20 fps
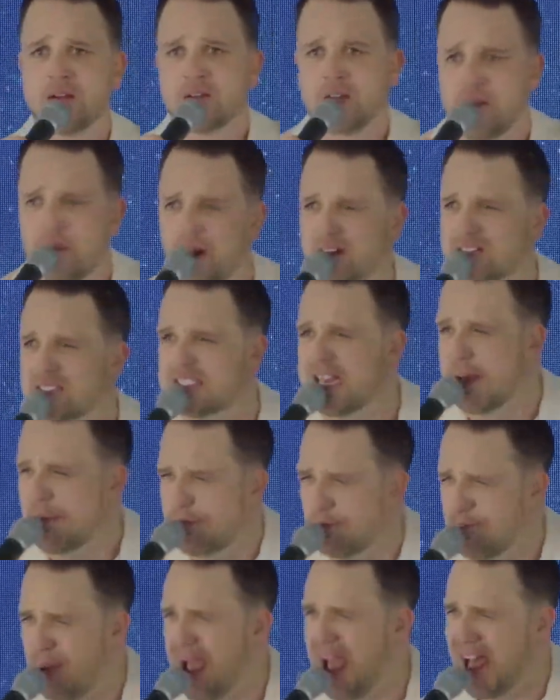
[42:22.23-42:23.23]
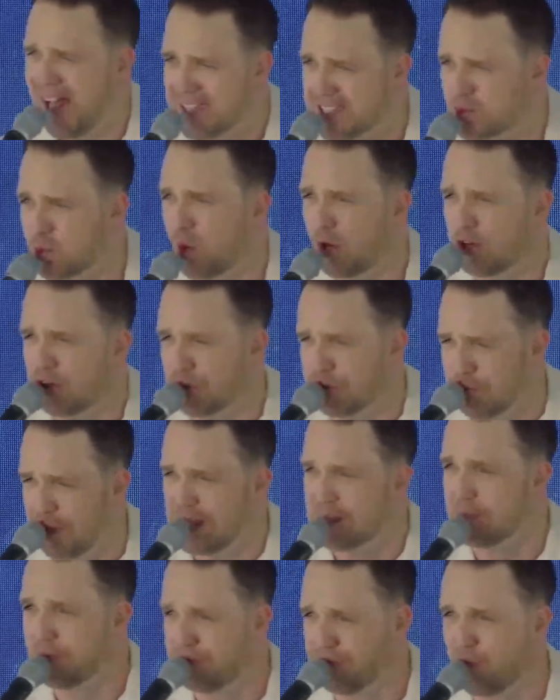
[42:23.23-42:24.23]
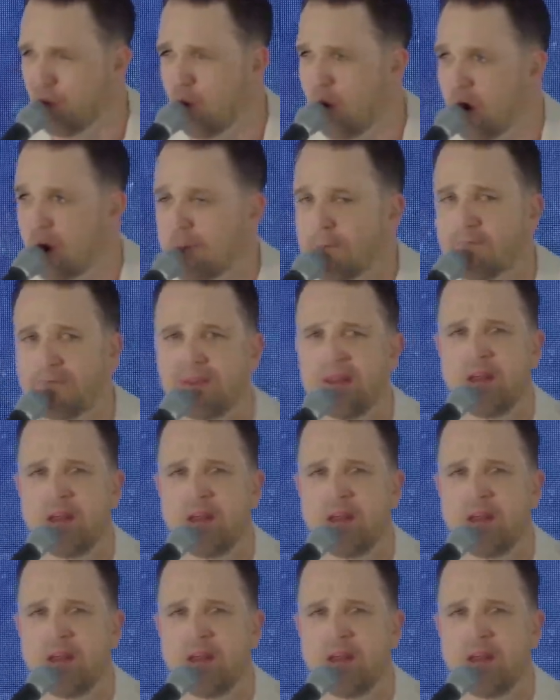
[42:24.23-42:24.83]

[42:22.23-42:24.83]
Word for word: Come on, step past where you've been before.